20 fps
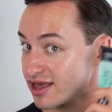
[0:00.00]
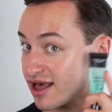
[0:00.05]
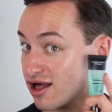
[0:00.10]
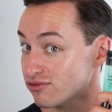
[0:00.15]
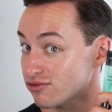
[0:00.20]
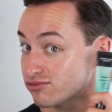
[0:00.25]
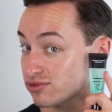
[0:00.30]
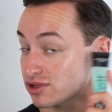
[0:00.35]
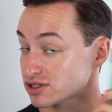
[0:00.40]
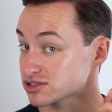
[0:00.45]

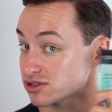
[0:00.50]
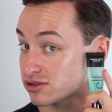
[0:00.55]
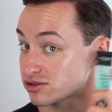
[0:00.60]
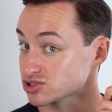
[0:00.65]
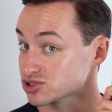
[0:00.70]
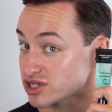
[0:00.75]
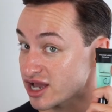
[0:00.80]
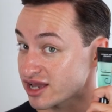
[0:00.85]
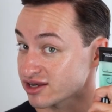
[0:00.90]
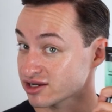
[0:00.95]
e.l.f. looks a little
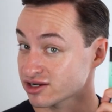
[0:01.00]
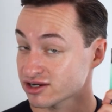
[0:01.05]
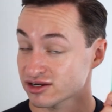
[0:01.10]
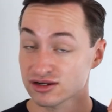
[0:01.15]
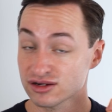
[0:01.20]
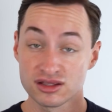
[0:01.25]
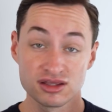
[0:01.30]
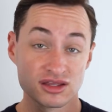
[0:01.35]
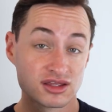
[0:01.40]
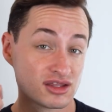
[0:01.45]

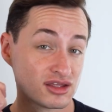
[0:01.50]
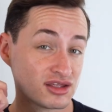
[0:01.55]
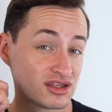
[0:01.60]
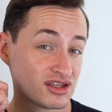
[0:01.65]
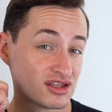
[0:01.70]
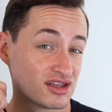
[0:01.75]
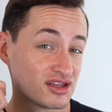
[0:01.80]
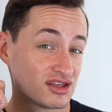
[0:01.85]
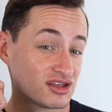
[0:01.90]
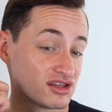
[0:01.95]
shinier.
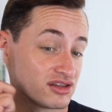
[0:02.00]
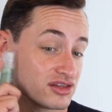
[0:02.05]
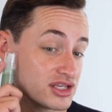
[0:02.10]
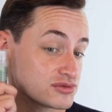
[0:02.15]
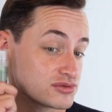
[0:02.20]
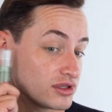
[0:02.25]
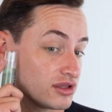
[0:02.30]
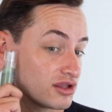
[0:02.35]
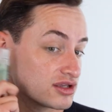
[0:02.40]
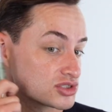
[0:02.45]

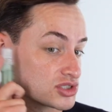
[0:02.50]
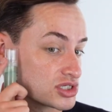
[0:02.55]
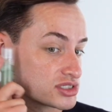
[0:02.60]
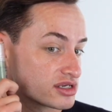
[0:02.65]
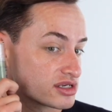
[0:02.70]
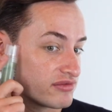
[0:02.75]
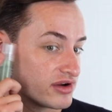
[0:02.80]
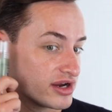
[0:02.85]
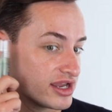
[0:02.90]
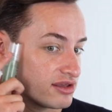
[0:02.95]
This one looks just
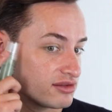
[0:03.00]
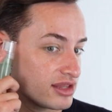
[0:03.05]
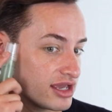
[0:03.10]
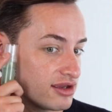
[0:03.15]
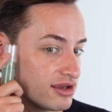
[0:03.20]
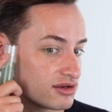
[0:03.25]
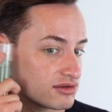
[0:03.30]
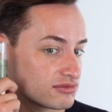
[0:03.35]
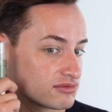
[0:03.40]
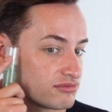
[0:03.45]
like very
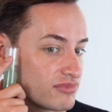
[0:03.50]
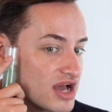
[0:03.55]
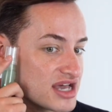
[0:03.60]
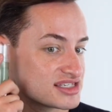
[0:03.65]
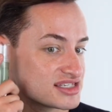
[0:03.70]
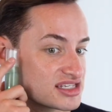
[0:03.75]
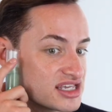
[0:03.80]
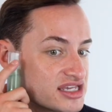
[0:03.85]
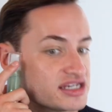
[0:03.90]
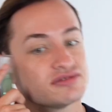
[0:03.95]
like my
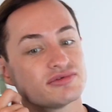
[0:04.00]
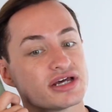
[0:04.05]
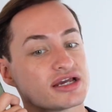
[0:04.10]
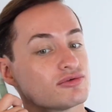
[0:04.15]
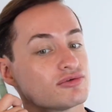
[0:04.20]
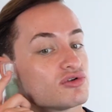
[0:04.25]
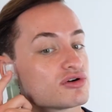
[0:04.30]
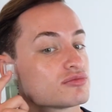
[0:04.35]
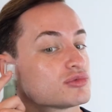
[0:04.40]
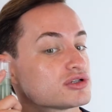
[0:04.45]
skin, like
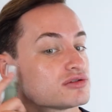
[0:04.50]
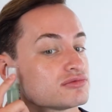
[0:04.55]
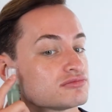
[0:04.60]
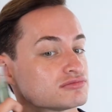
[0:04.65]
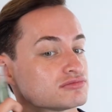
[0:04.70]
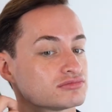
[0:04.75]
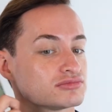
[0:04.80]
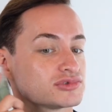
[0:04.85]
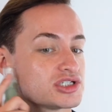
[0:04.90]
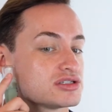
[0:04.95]
normal,
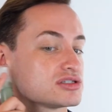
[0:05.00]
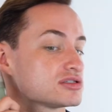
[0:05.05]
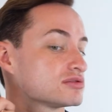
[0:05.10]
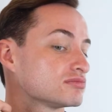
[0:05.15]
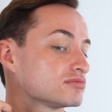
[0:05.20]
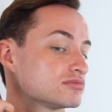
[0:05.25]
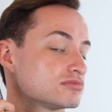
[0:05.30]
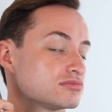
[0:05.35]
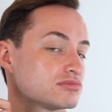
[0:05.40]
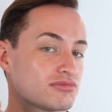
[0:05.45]
just
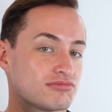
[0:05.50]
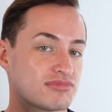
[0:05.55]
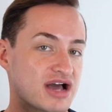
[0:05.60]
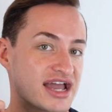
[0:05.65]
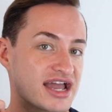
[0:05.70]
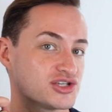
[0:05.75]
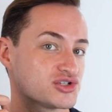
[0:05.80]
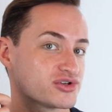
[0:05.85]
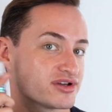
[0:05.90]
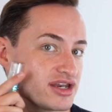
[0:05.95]

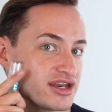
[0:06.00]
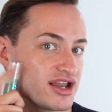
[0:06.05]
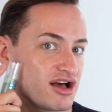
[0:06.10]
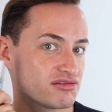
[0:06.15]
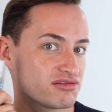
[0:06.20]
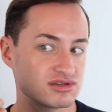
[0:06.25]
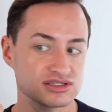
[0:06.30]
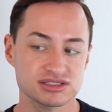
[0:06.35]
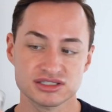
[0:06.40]
hydrated, healthy